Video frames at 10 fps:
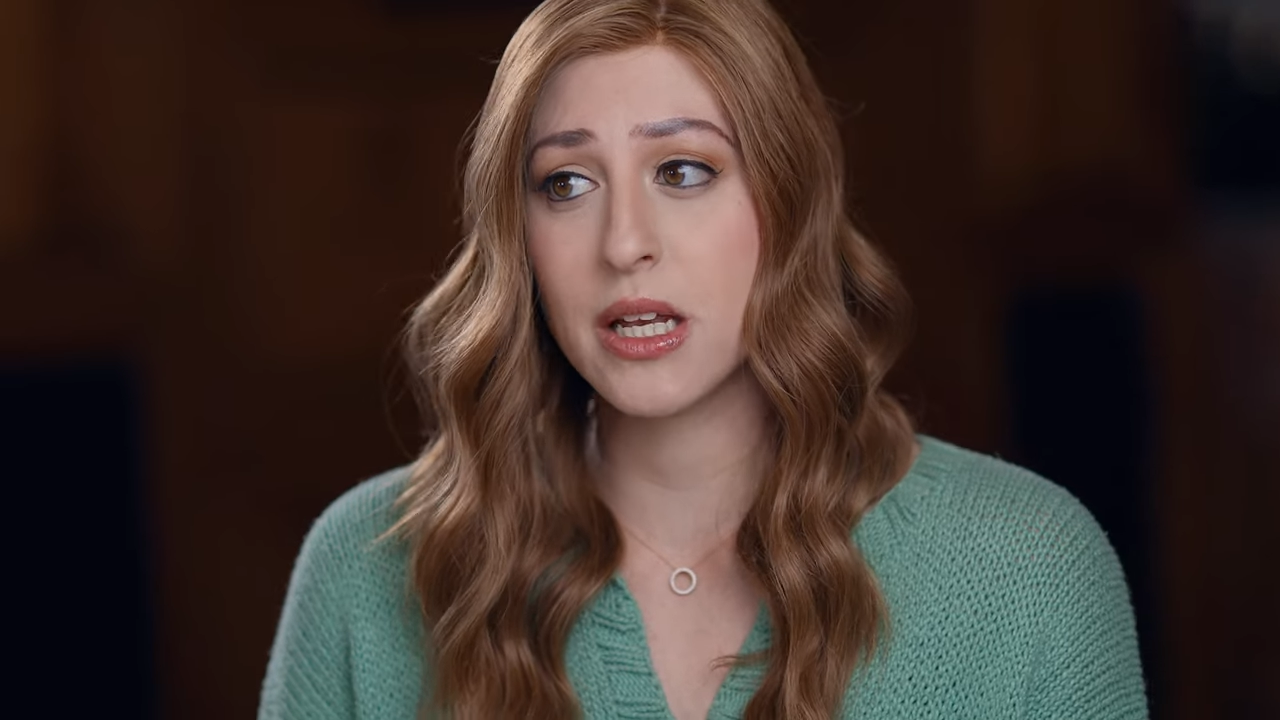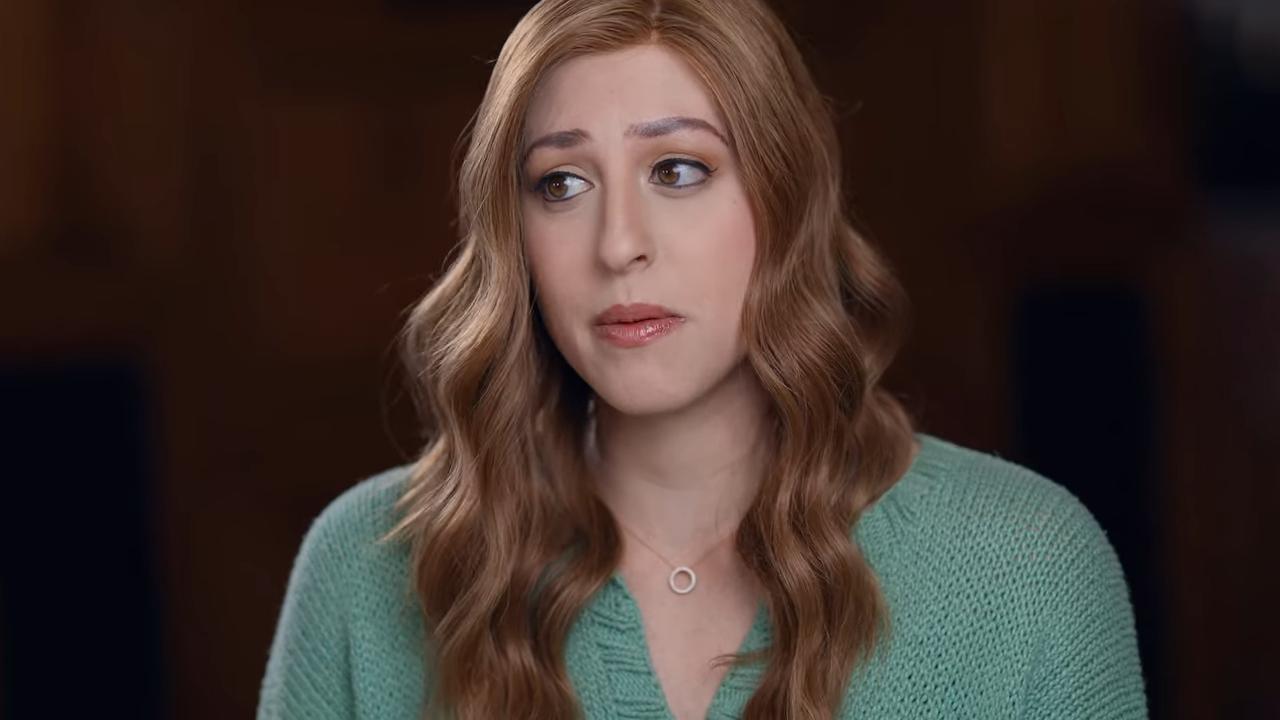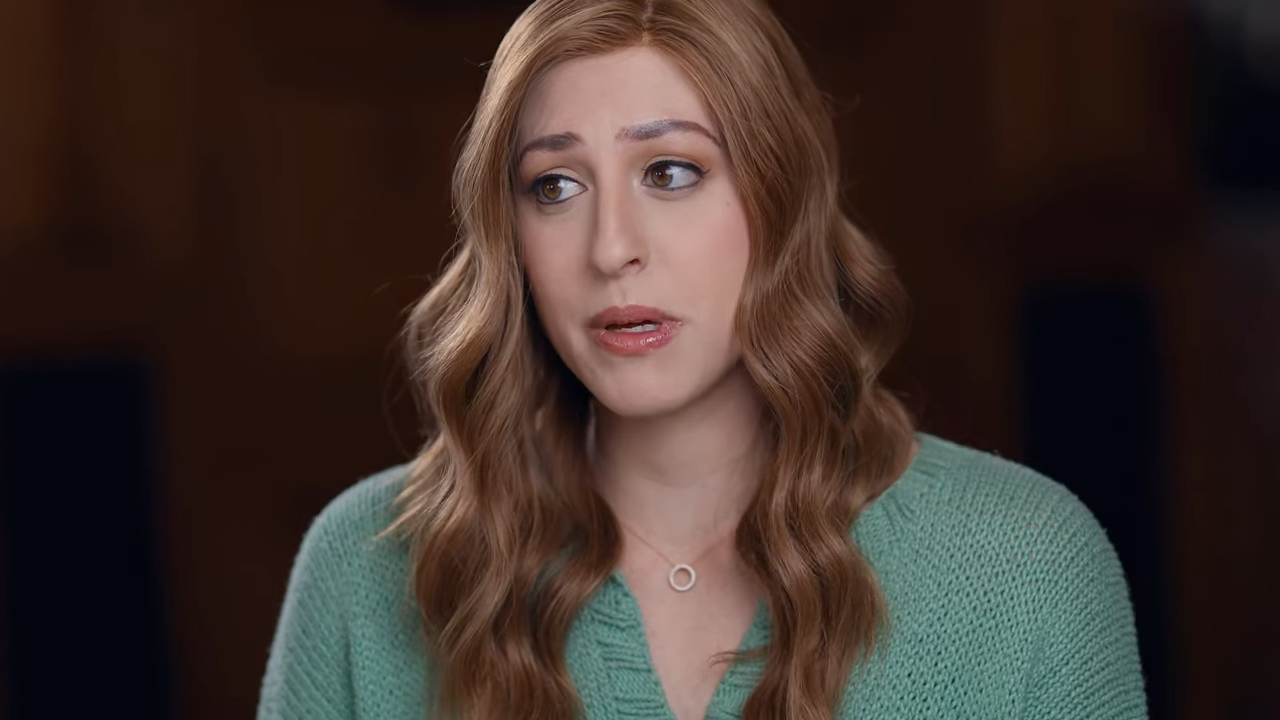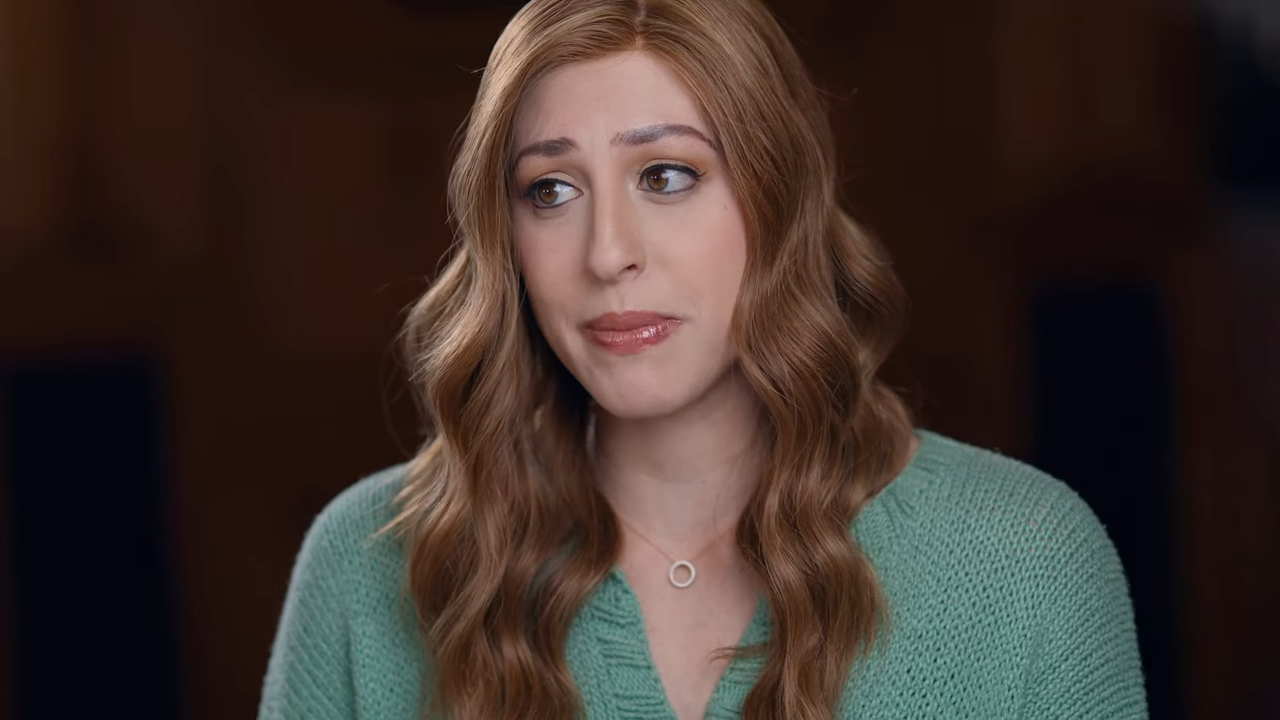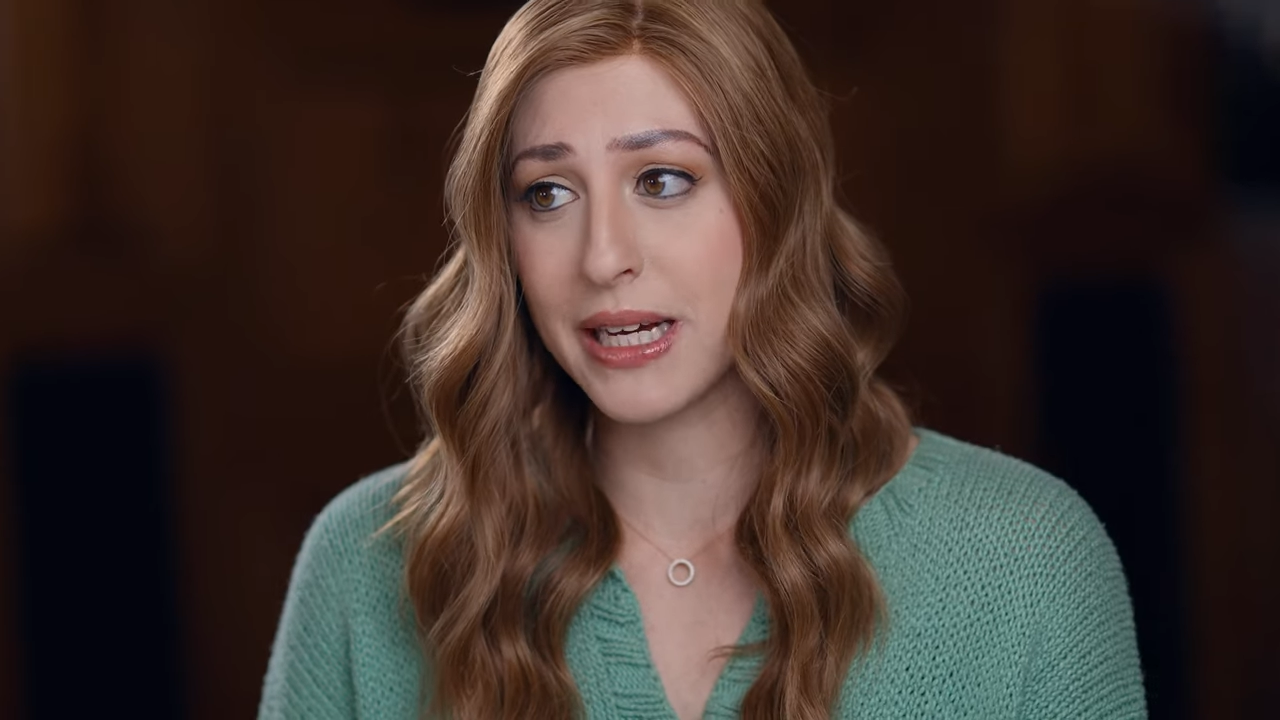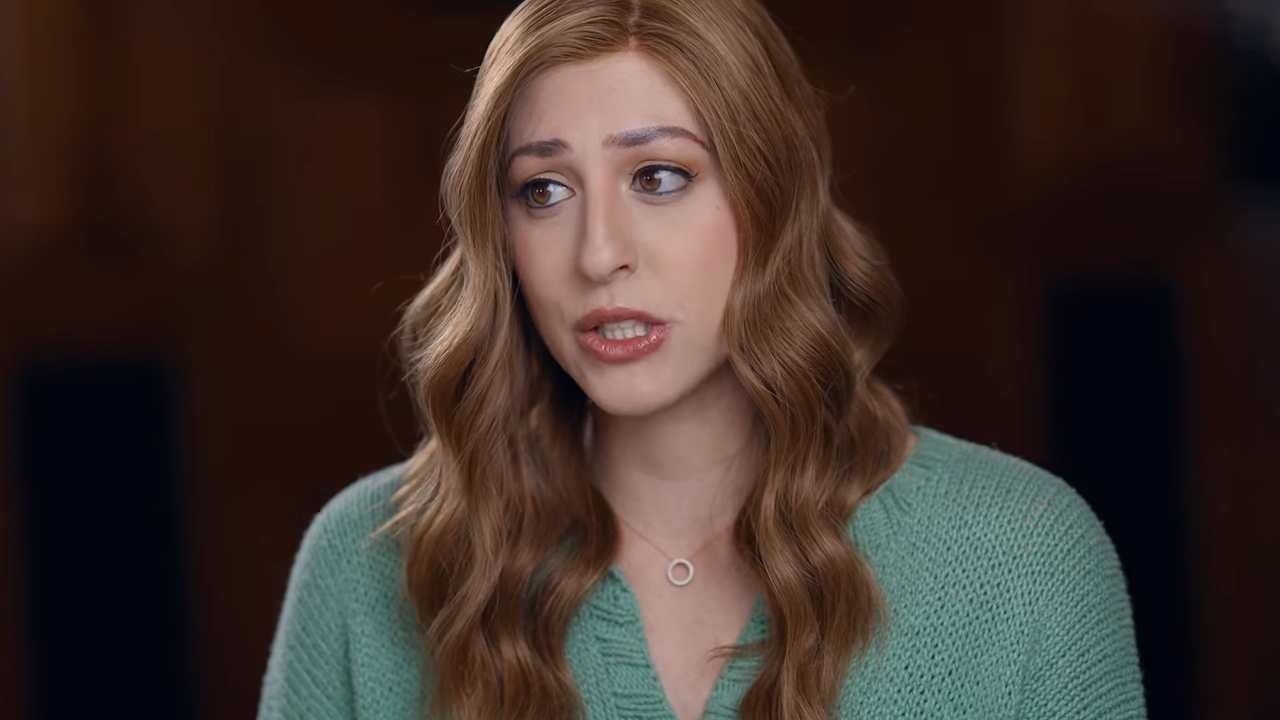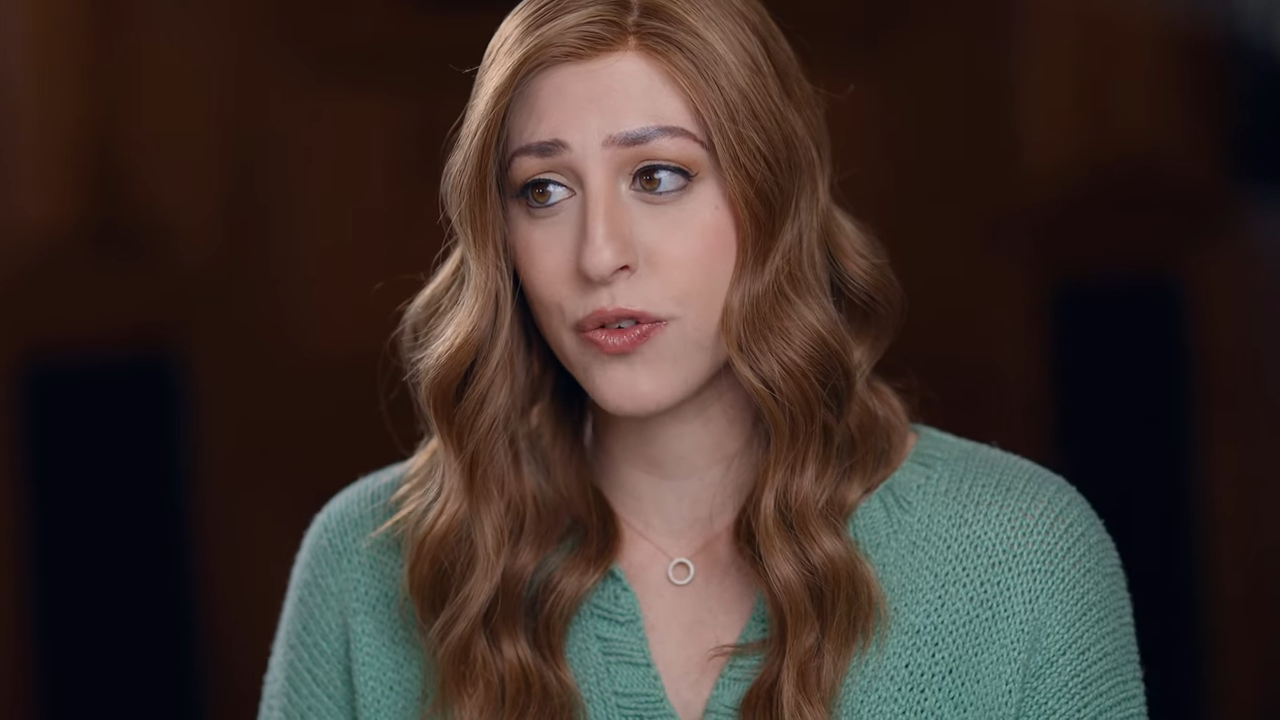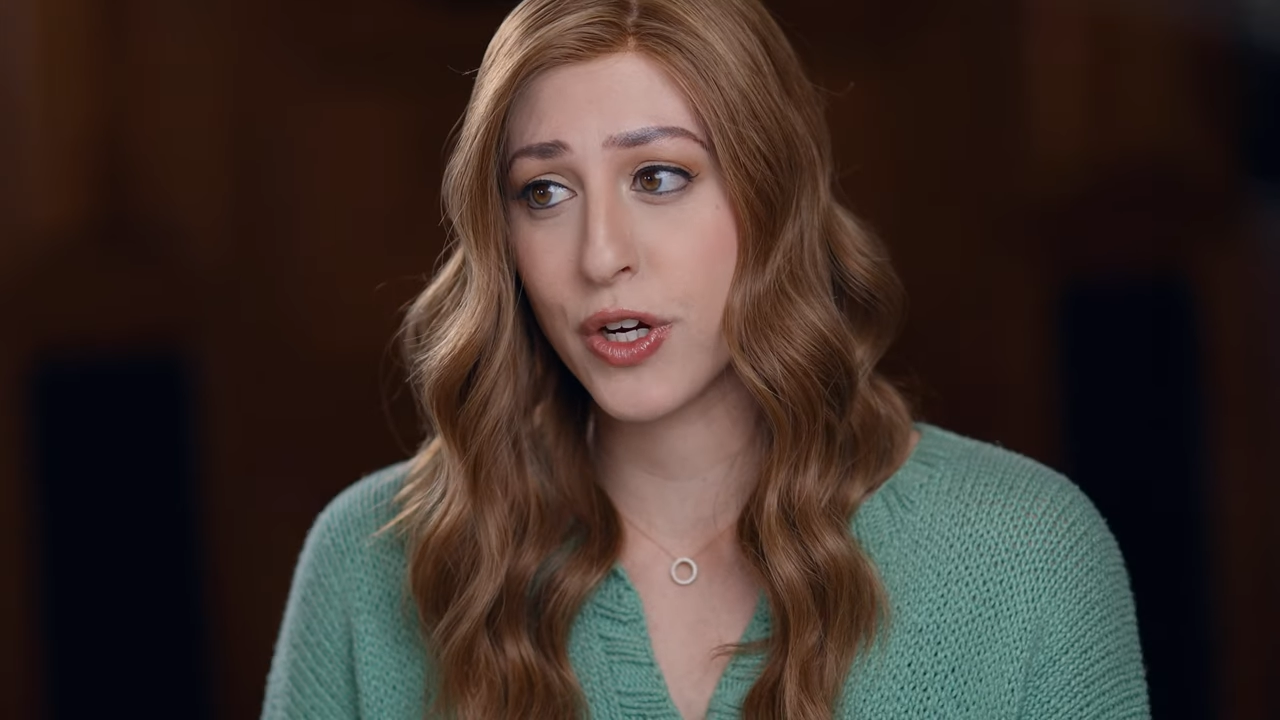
going to be best